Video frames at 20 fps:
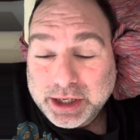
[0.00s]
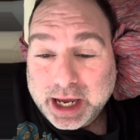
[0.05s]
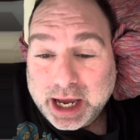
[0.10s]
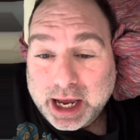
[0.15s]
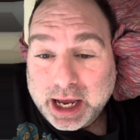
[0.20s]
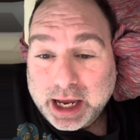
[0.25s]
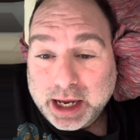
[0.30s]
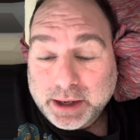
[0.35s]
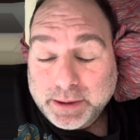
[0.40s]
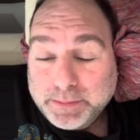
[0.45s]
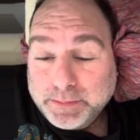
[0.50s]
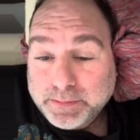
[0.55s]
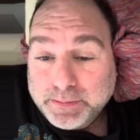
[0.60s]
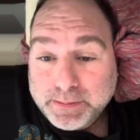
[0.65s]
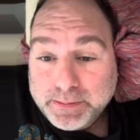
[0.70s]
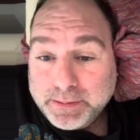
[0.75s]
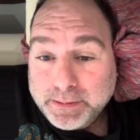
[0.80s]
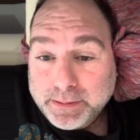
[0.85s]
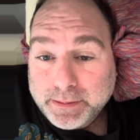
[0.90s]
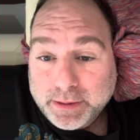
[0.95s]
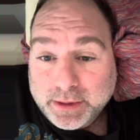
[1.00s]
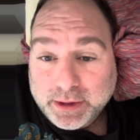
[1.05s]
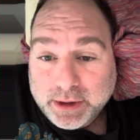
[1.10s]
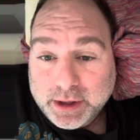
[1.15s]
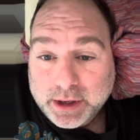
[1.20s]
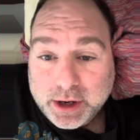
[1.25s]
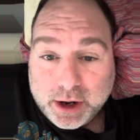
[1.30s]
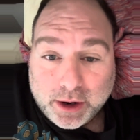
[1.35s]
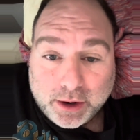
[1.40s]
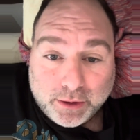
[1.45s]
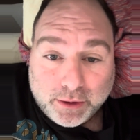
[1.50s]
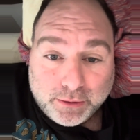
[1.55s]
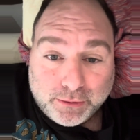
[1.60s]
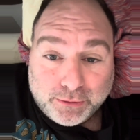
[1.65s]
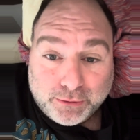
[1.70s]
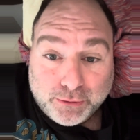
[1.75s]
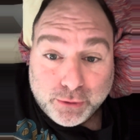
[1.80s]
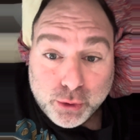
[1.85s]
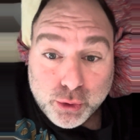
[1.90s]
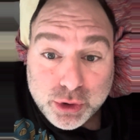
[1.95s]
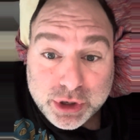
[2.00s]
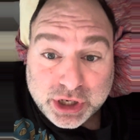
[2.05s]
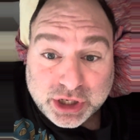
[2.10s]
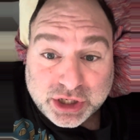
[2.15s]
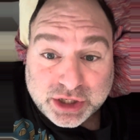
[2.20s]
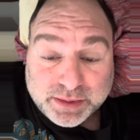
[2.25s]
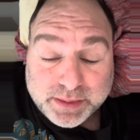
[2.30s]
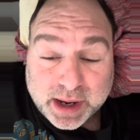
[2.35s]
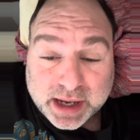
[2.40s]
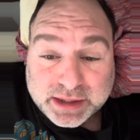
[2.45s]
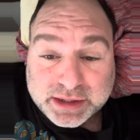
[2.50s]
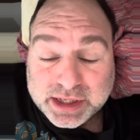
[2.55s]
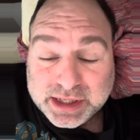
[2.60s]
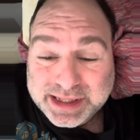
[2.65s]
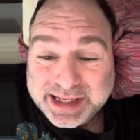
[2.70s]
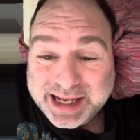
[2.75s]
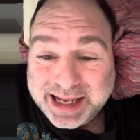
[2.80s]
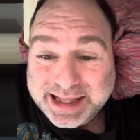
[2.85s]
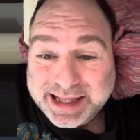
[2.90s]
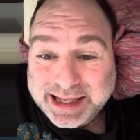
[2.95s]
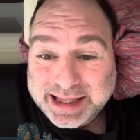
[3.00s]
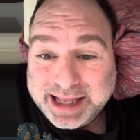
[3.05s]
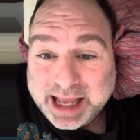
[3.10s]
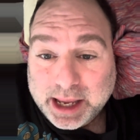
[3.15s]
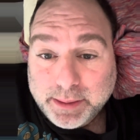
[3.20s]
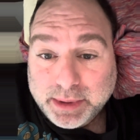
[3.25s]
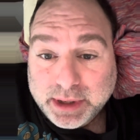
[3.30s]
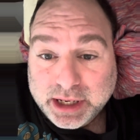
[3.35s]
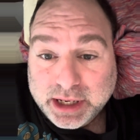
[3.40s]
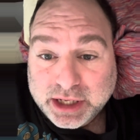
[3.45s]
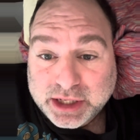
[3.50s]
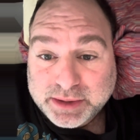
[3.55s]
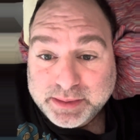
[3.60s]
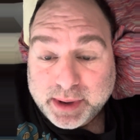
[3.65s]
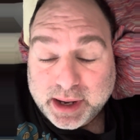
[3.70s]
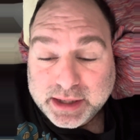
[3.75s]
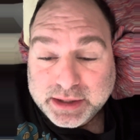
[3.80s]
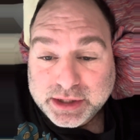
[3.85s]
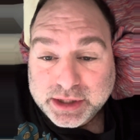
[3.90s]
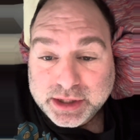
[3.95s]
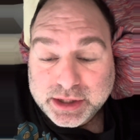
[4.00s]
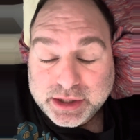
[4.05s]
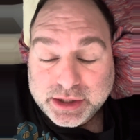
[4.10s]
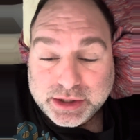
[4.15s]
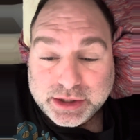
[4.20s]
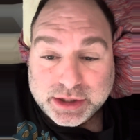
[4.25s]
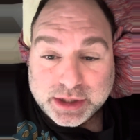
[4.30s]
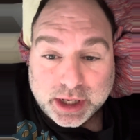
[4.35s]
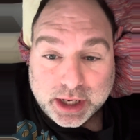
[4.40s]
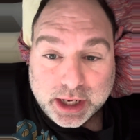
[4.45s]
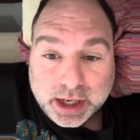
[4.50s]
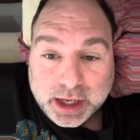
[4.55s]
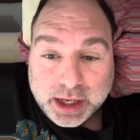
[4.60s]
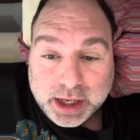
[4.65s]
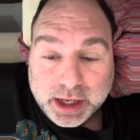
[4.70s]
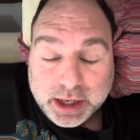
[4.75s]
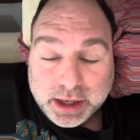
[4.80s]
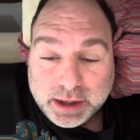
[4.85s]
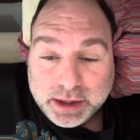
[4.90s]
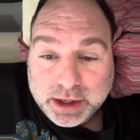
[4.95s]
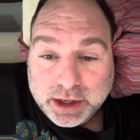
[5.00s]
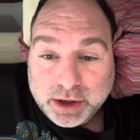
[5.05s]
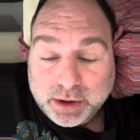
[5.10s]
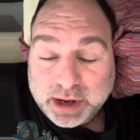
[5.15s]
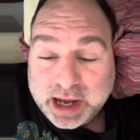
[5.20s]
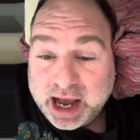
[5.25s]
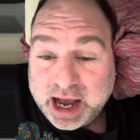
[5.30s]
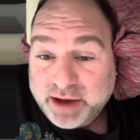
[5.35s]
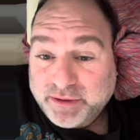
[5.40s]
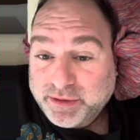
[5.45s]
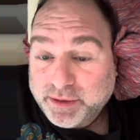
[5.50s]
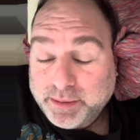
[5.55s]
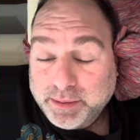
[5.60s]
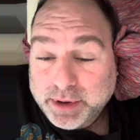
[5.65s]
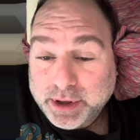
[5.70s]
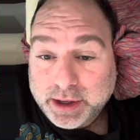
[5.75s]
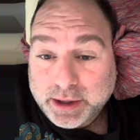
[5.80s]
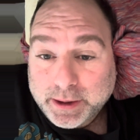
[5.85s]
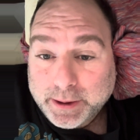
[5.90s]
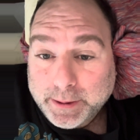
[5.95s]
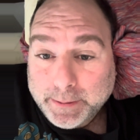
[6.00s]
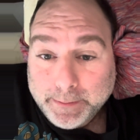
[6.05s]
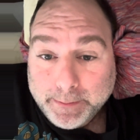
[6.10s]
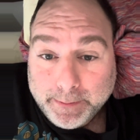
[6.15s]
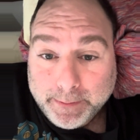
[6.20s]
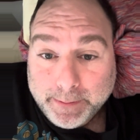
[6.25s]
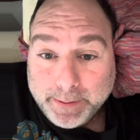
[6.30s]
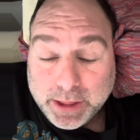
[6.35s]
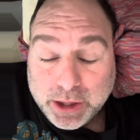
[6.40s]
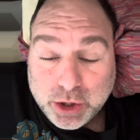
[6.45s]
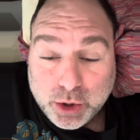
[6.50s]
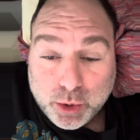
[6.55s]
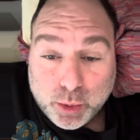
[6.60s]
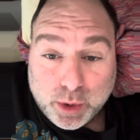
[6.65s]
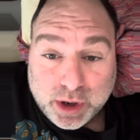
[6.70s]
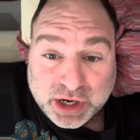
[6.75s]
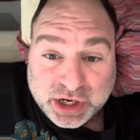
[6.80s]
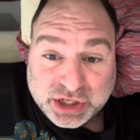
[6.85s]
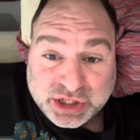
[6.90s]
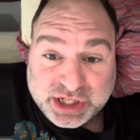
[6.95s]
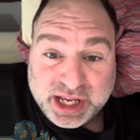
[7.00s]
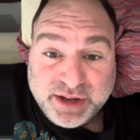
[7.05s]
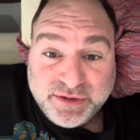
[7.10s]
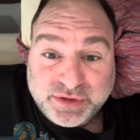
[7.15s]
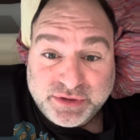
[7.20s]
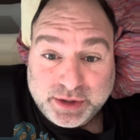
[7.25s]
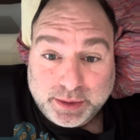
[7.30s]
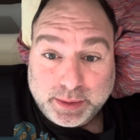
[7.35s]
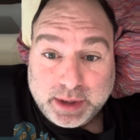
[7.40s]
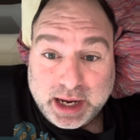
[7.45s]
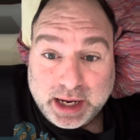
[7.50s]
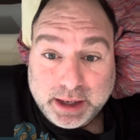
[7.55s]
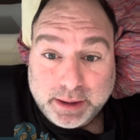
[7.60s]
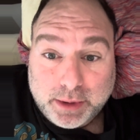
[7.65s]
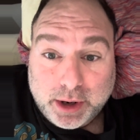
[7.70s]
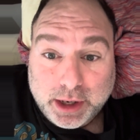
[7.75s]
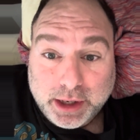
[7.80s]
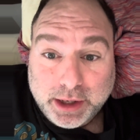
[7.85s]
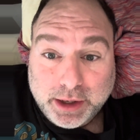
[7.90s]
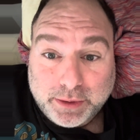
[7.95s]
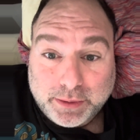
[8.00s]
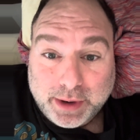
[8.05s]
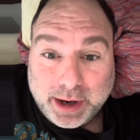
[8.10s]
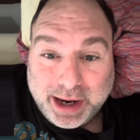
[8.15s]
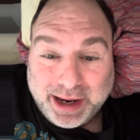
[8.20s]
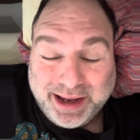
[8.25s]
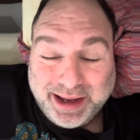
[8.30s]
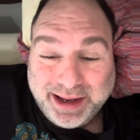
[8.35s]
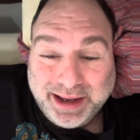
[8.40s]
got, you know, food expenses, entertainment expenses, you know, God forbid, you want to save some kind of money, right?